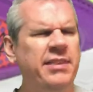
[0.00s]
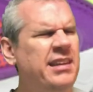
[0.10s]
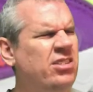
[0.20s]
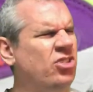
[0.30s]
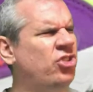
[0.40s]
I
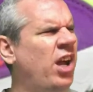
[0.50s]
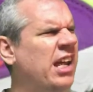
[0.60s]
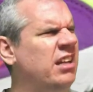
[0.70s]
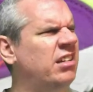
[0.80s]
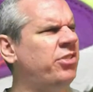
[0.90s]
think it's a
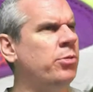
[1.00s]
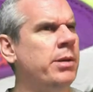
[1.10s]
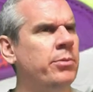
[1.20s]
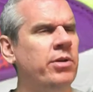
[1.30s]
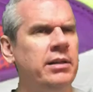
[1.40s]
triangle, if I
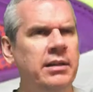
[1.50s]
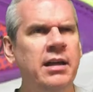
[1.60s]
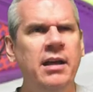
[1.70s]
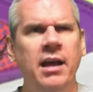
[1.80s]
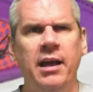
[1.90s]
remember rightly,
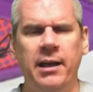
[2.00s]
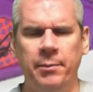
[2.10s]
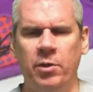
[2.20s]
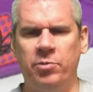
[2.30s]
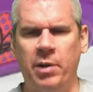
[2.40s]

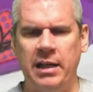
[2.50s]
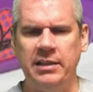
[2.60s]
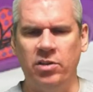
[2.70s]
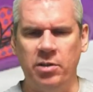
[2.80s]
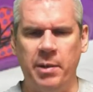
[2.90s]
of
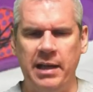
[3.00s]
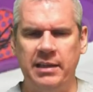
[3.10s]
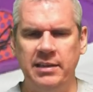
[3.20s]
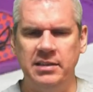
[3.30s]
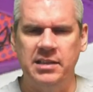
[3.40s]
branding on the back
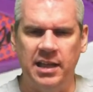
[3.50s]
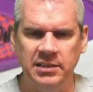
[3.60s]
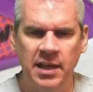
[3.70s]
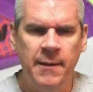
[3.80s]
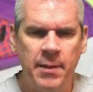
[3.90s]
of these
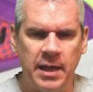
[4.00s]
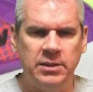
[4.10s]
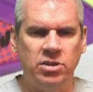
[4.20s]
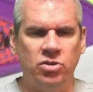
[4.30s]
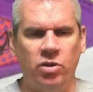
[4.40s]
guys
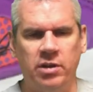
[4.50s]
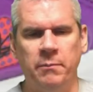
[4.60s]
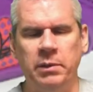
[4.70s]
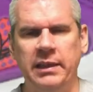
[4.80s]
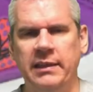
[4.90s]
to sort of
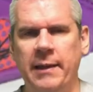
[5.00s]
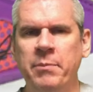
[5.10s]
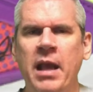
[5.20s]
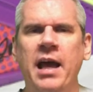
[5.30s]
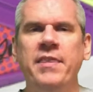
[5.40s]
complete
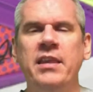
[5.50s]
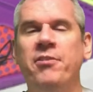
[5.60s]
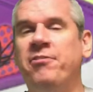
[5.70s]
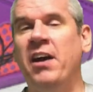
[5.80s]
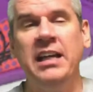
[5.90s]
that. And then the
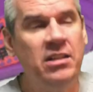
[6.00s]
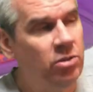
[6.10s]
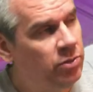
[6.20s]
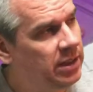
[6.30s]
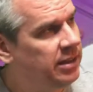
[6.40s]

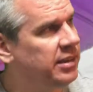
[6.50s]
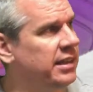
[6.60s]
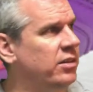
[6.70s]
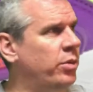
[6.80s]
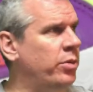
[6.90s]
final real
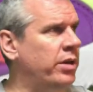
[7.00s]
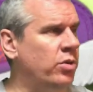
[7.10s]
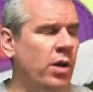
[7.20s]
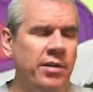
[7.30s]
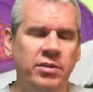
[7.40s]
thing that we want to
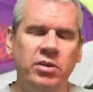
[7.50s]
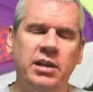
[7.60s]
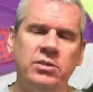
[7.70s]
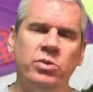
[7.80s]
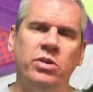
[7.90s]
go have a look
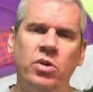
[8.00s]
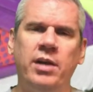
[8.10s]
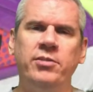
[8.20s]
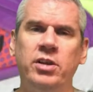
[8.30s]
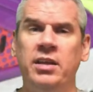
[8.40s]
at is we're going to
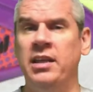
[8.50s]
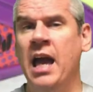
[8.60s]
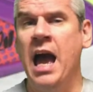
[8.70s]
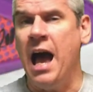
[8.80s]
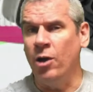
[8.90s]
have a look at the
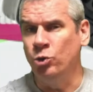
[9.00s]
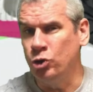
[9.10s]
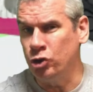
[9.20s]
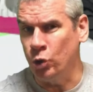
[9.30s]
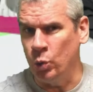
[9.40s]

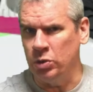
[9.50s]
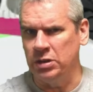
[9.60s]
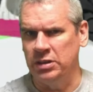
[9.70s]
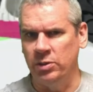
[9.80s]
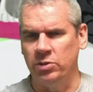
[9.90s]
outsoles
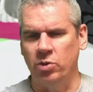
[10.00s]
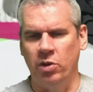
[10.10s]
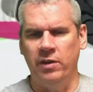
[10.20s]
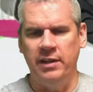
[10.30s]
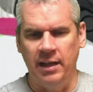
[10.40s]
and see what's
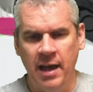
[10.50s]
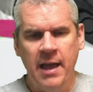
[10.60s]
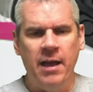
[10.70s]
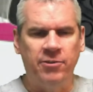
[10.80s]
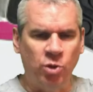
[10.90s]
going on there.
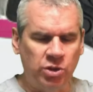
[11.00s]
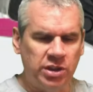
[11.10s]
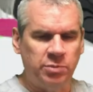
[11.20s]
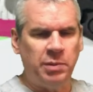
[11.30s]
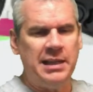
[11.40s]
Of course
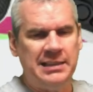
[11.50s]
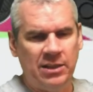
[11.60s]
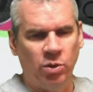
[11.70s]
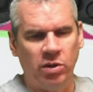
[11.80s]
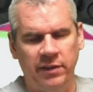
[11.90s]
there's plenty
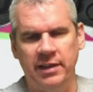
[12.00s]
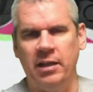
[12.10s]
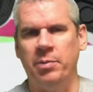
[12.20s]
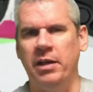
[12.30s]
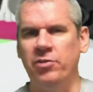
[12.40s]
going on
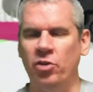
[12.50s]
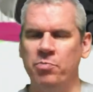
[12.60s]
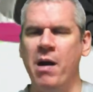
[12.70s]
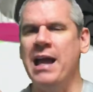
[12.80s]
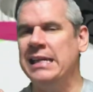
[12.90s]
there, but if you're
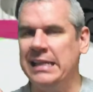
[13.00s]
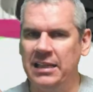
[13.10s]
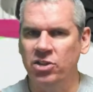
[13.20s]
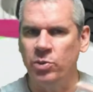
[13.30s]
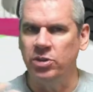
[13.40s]
my
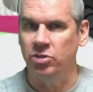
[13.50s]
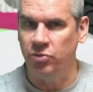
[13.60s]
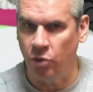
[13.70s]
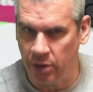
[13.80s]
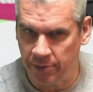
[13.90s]
age, which is
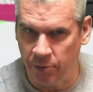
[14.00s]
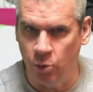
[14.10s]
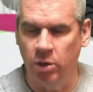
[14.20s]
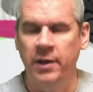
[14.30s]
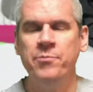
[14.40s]

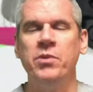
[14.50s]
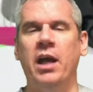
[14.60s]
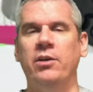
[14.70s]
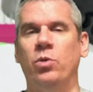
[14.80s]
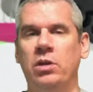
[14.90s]
44,
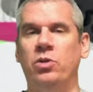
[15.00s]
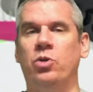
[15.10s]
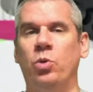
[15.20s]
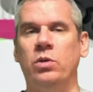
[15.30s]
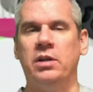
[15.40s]
I know I
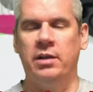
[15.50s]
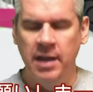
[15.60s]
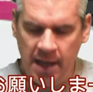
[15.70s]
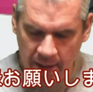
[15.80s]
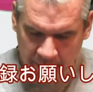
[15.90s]
look older,
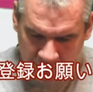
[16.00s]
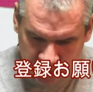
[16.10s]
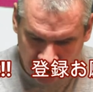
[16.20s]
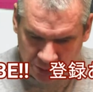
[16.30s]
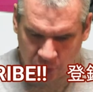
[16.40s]
but I'm
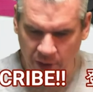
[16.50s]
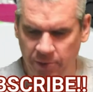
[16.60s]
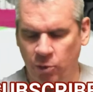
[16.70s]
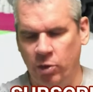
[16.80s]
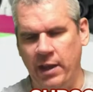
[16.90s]
just
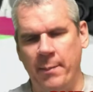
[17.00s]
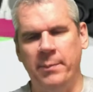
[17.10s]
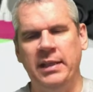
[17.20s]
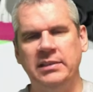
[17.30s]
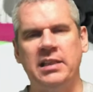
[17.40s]
44, that
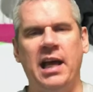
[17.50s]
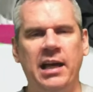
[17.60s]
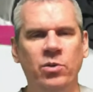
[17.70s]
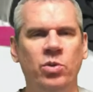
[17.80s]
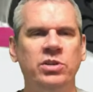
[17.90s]
means that
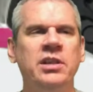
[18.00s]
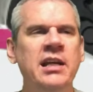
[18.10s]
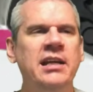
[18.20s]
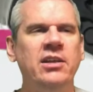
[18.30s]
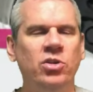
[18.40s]
I was,
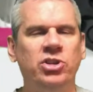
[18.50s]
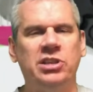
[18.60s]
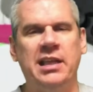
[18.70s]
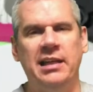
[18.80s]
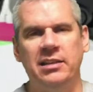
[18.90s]
you know,
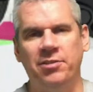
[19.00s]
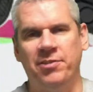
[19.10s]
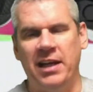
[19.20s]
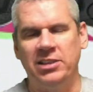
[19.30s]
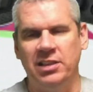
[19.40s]
just getting into
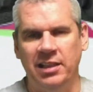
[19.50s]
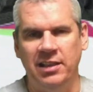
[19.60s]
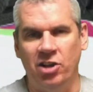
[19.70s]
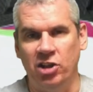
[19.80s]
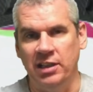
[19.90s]
fashion in
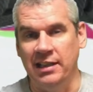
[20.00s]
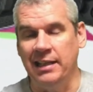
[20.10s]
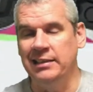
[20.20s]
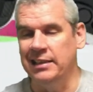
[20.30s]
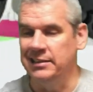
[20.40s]
the early
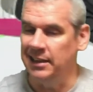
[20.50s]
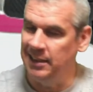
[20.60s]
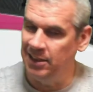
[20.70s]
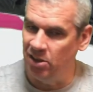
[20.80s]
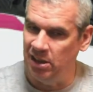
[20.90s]
90s, and
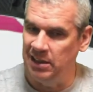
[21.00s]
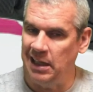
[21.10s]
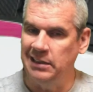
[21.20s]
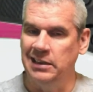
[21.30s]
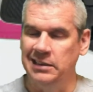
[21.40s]
in the early
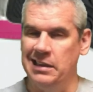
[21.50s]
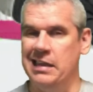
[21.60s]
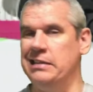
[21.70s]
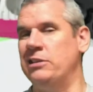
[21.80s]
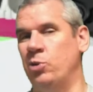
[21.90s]
90s
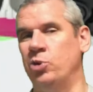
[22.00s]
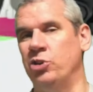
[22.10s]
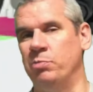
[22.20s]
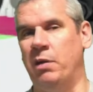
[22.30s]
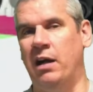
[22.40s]
this
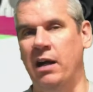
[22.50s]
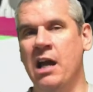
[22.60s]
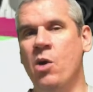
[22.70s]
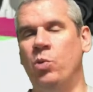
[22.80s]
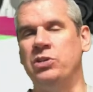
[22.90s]
torsion bar
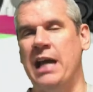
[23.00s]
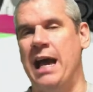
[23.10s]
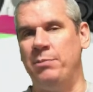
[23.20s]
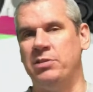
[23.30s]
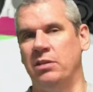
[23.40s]
was
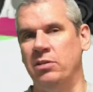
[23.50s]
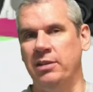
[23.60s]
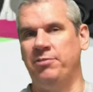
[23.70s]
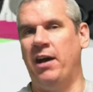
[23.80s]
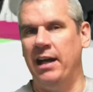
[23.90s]

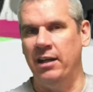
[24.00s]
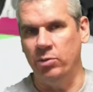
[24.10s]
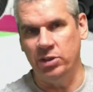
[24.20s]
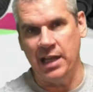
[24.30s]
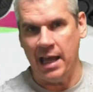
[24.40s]
absolutely fire. It
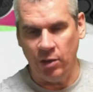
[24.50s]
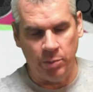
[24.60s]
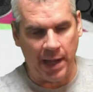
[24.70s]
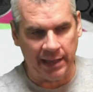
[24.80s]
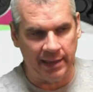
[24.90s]
was yellow
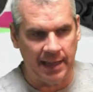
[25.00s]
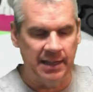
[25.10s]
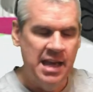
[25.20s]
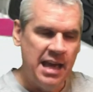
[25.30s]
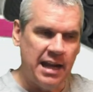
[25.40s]
back
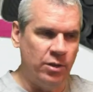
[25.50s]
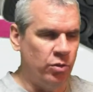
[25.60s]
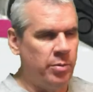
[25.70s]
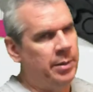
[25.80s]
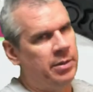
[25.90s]
then, and I
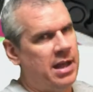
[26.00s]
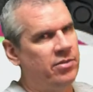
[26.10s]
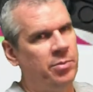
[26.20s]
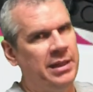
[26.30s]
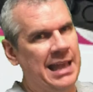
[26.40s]
don't remember it
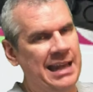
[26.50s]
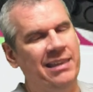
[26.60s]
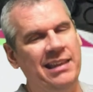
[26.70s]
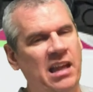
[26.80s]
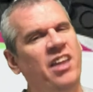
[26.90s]
ever being
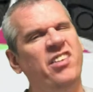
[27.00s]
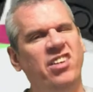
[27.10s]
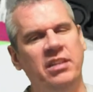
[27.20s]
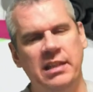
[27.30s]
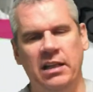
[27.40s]
anything other
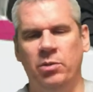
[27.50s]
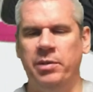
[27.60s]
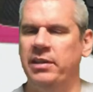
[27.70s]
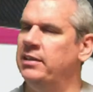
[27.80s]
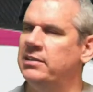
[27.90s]
than yellow,
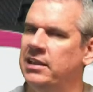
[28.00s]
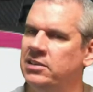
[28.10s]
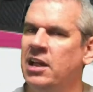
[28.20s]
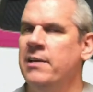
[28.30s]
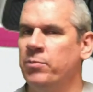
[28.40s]
but these
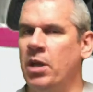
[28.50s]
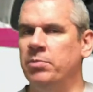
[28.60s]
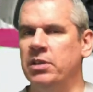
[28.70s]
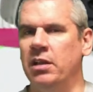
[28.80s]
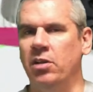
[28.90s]
days
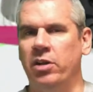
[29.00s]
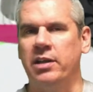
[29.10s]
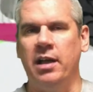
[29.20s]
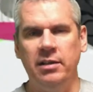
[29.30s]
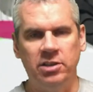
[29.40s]
comes in a lot
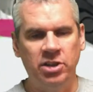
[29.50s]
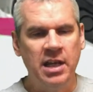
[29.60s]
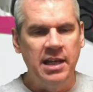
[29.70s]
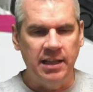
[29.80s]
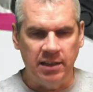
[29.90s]
of colors,
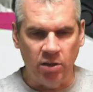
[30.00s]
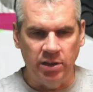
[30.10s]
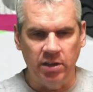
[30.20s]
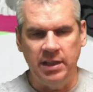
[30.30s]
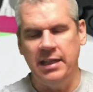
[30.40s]

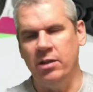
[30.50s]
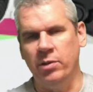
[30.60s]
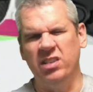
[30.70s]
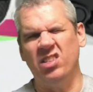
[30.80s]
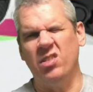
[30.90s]
including on here
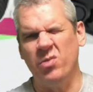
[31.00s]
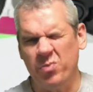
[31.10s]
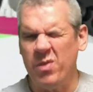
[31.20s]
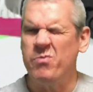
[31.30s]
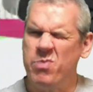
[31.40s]
where it's a
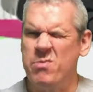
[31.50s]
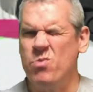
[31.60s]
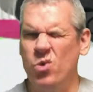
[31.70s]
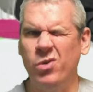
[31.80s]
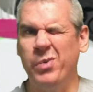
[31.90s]
bit
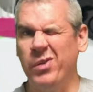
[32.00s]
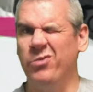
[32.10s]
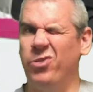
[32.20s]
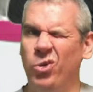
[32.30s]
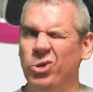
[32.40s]
more about the
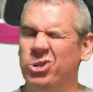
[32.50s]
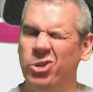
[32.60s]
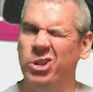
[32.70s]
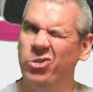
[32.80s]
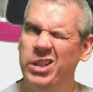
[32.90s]
volts or
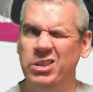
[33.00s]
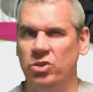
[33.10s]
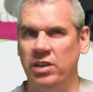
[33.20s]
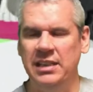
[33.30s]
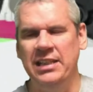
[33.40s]
the greens
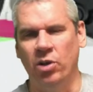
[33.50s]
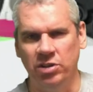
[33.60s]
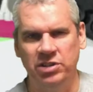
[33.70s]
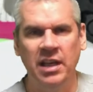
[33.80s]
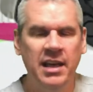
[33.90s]
or the neons